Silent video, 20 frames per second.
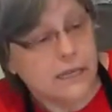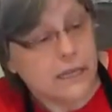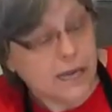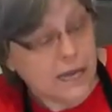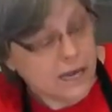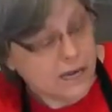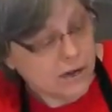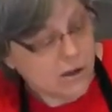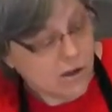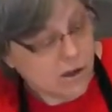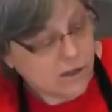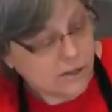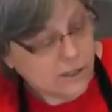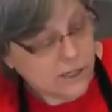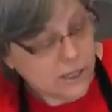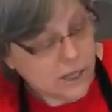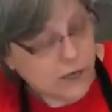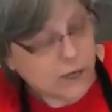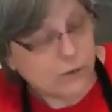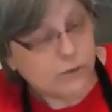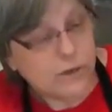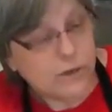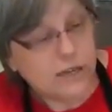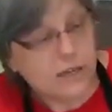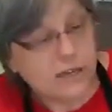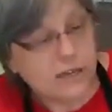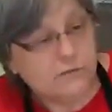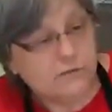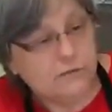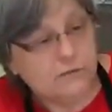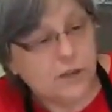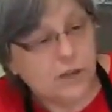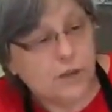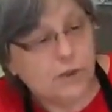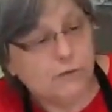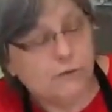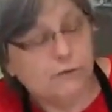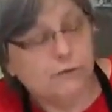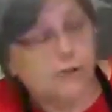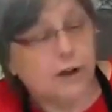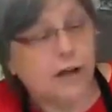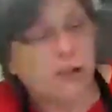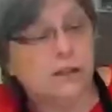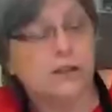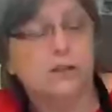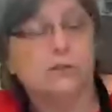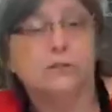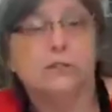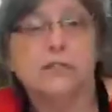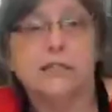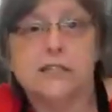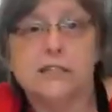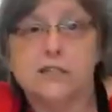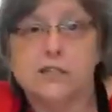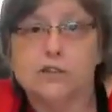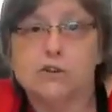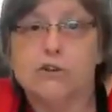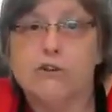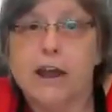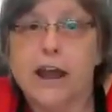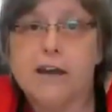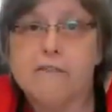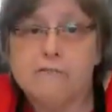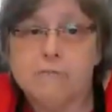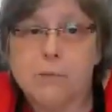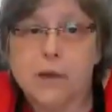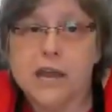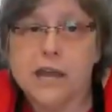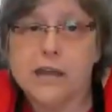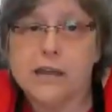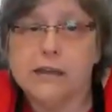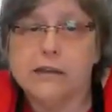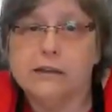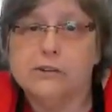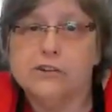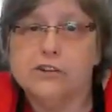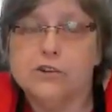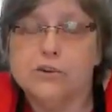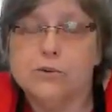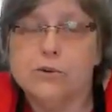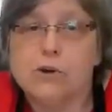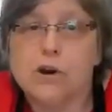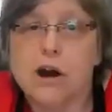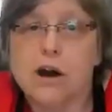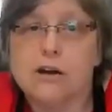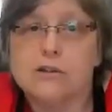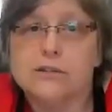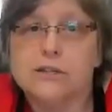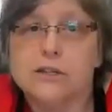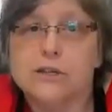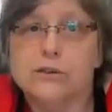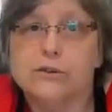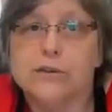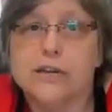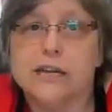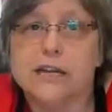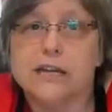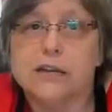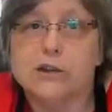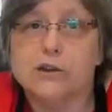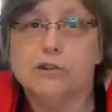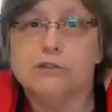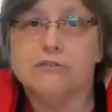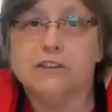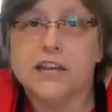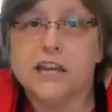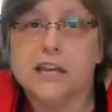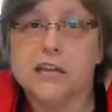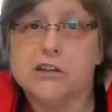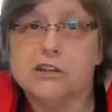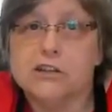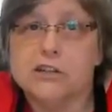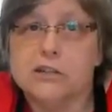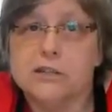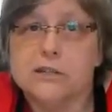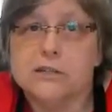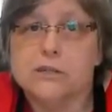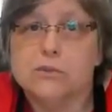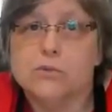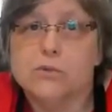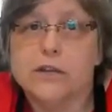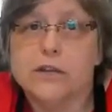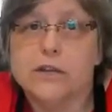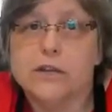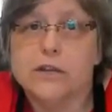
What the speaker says: And also, if you follow Liz's Craft page, you will also get notifications when.